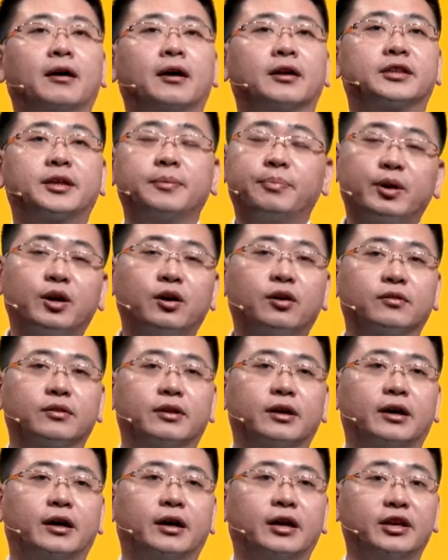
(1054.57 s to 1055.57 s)
typical
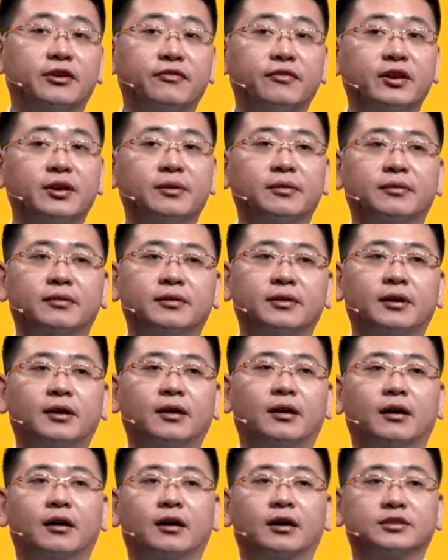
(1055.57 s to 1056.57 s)
the EV
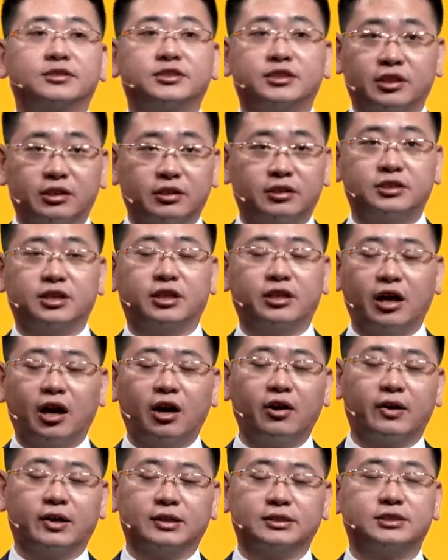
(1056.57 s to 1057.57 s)

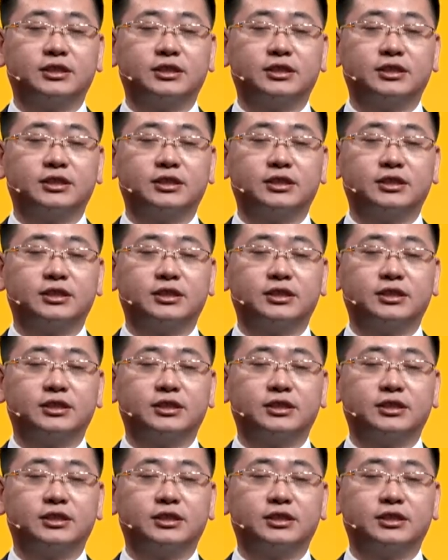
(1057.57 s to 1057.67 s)
scenarios